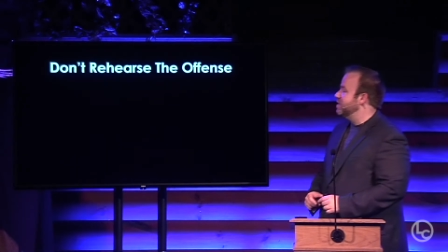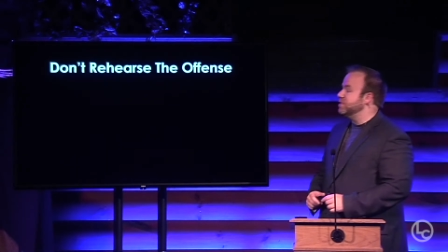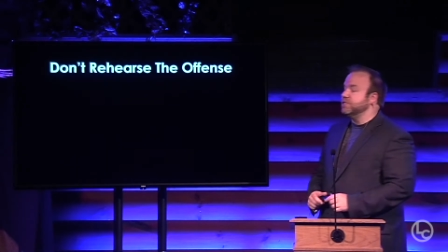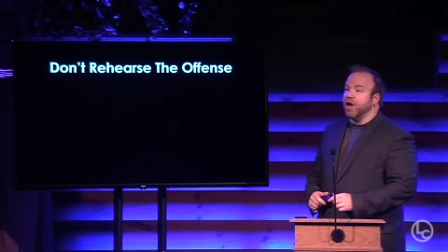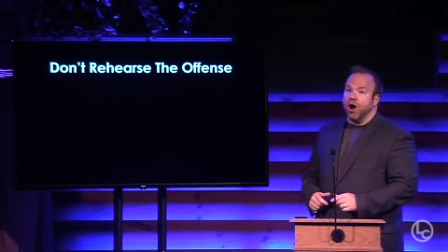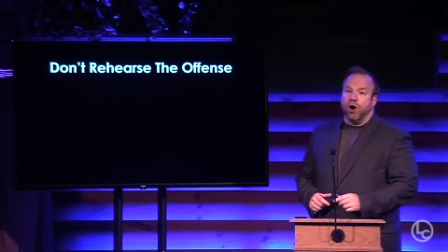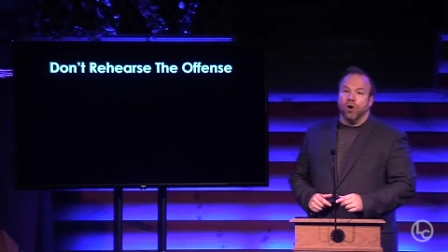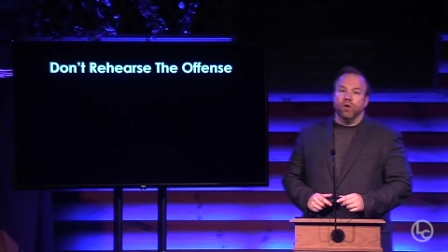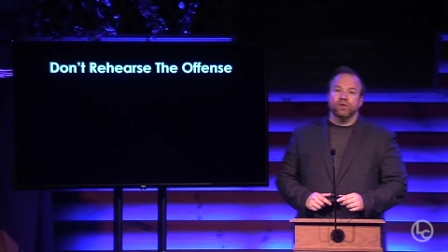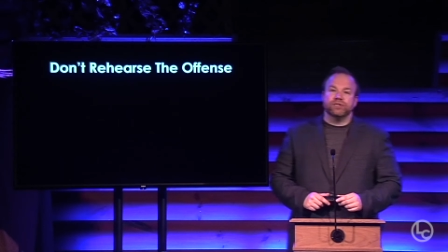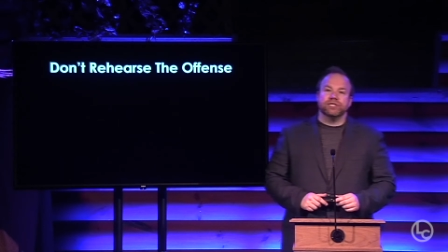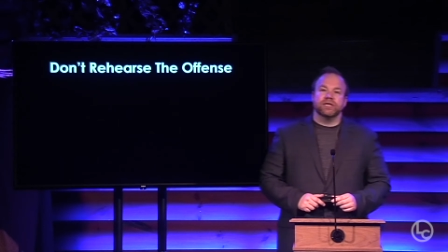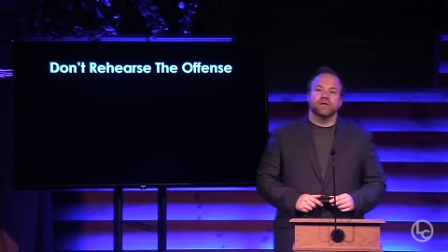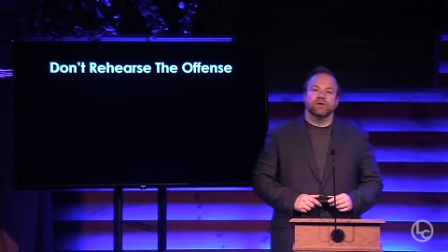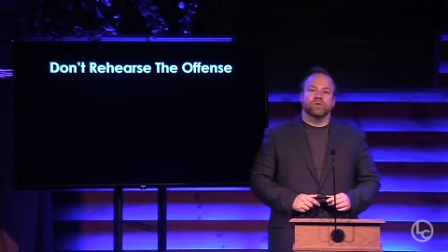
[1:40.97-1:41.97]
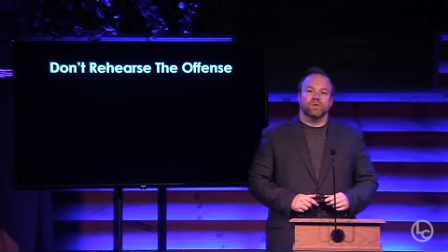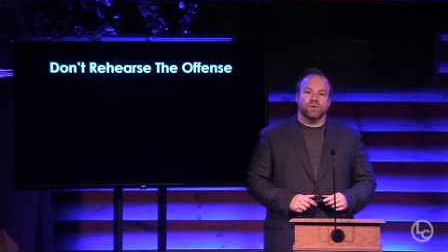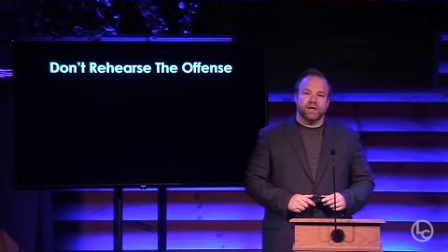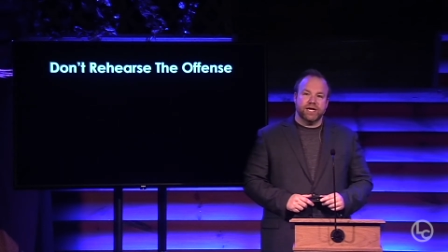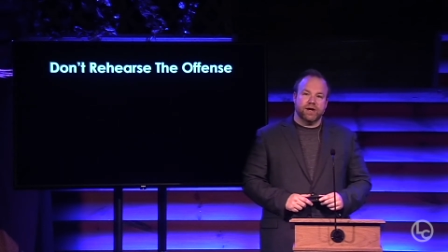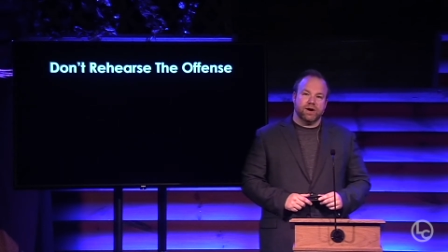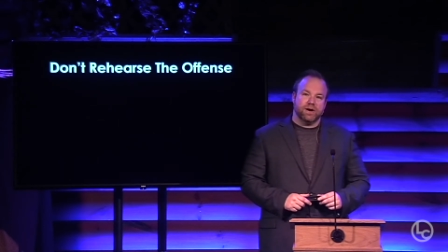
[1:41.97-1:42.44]
don't
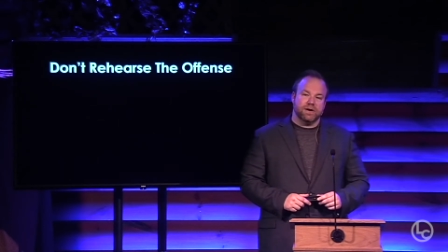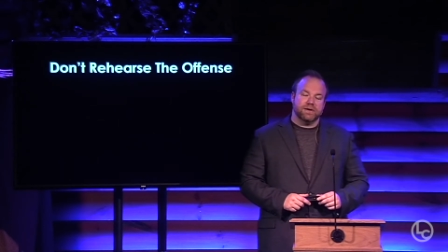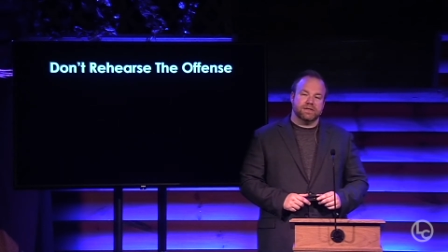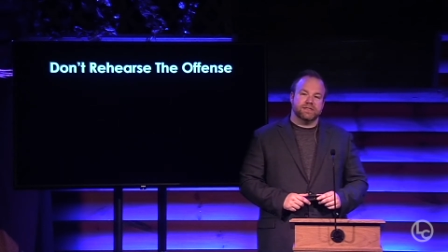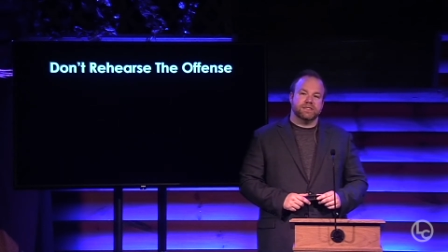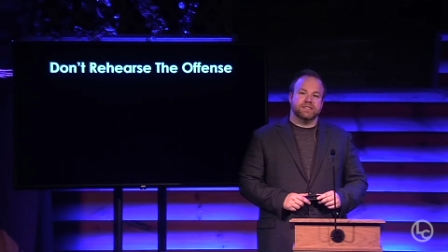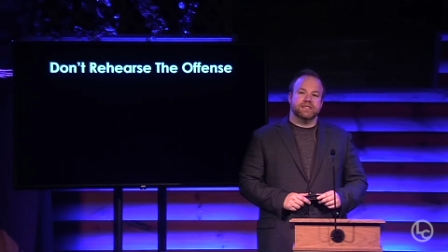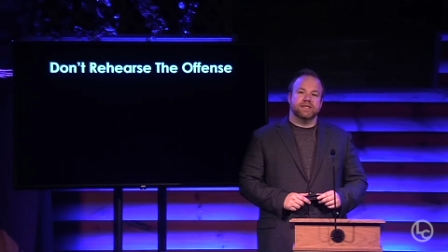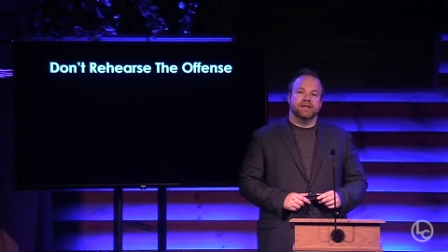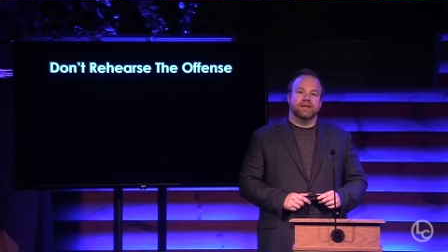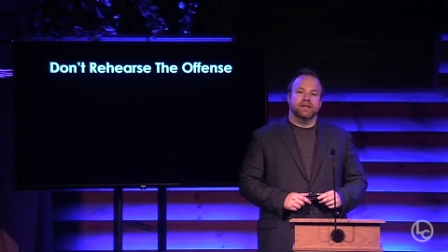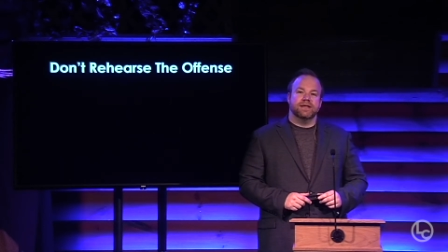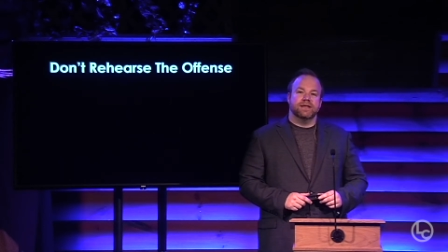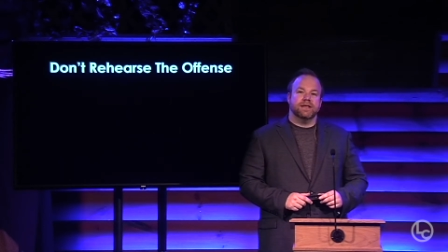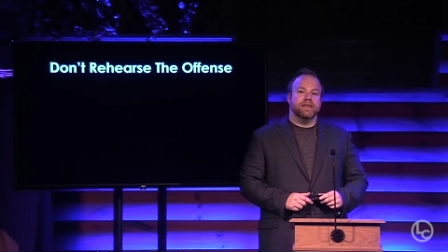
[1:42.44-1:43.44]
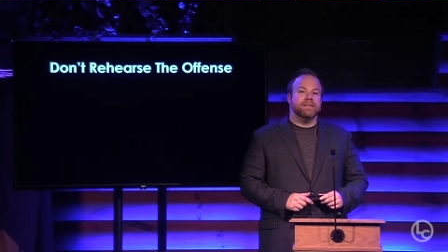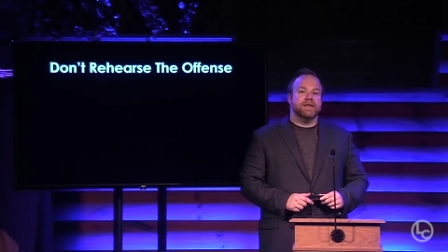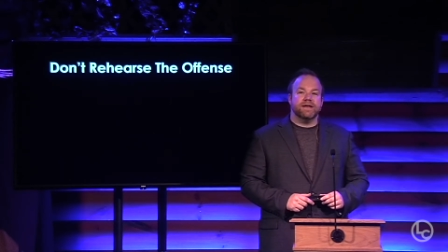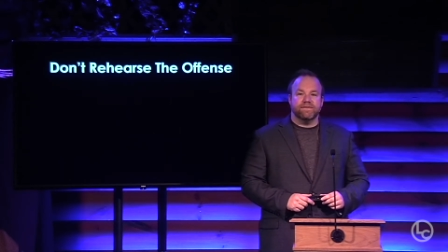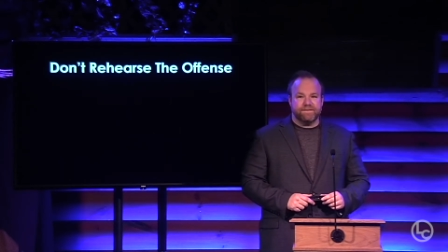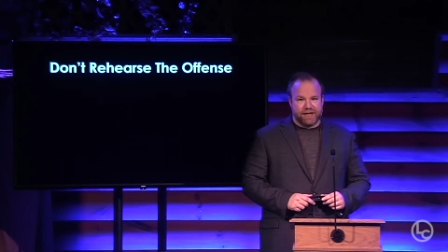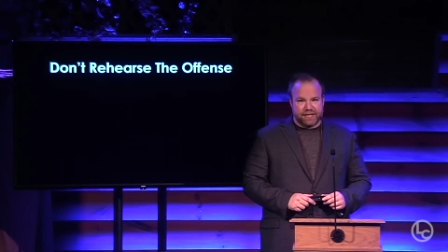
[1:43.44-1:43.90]
rehearse the
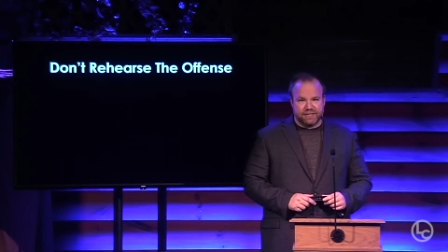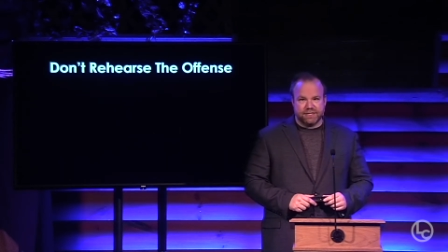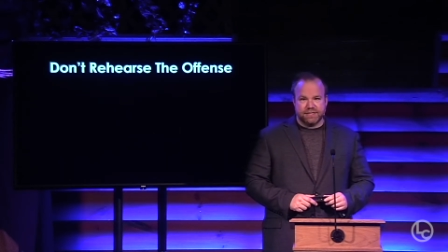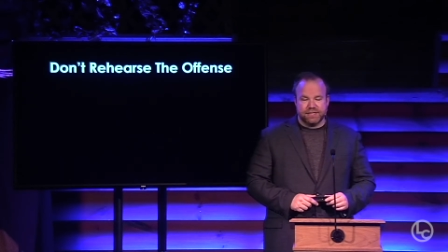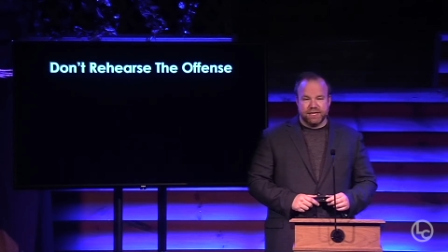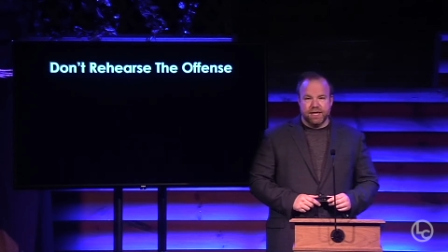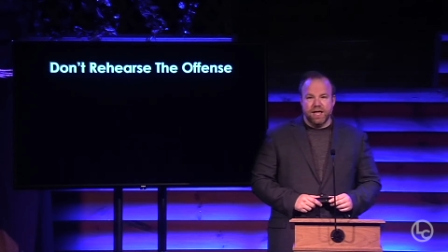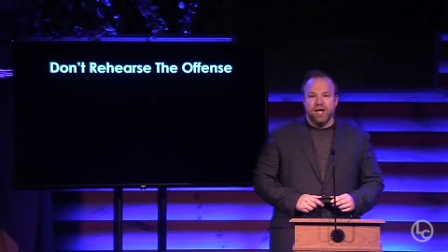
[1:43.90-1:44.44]
offense.